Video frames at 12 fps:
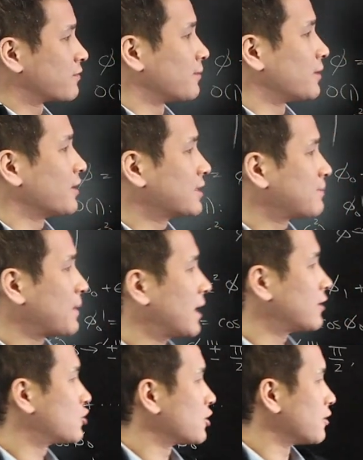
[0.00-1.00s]
the
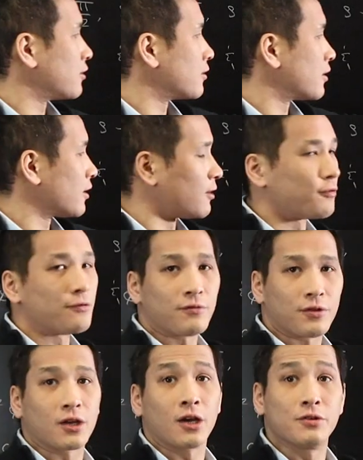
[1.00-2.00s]
expansion of
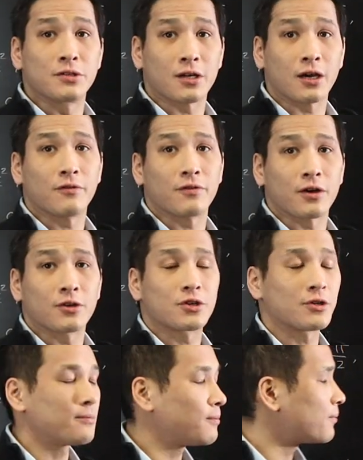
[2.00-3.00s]
the cosine
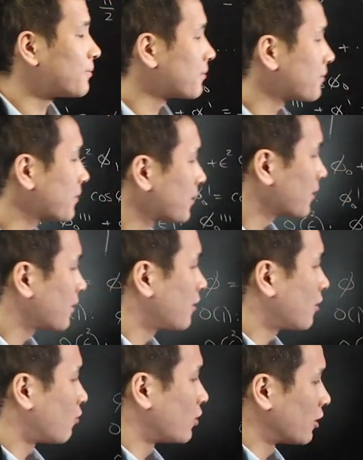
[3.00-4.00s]
function.
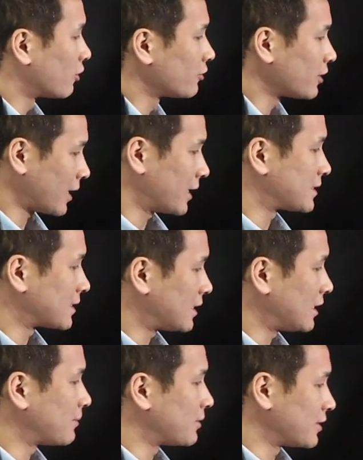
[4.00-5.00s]
We only had to
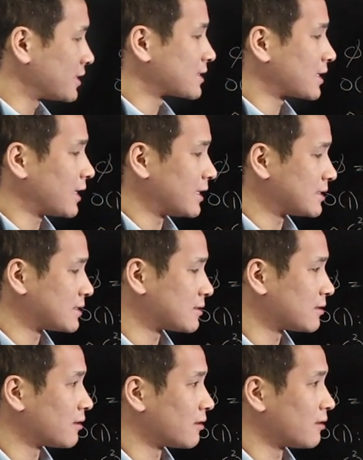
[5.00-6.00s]
keep, in this case,
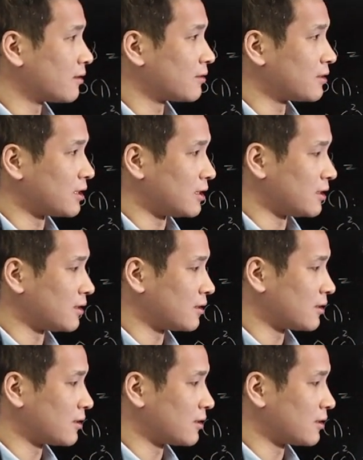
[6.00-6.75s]
the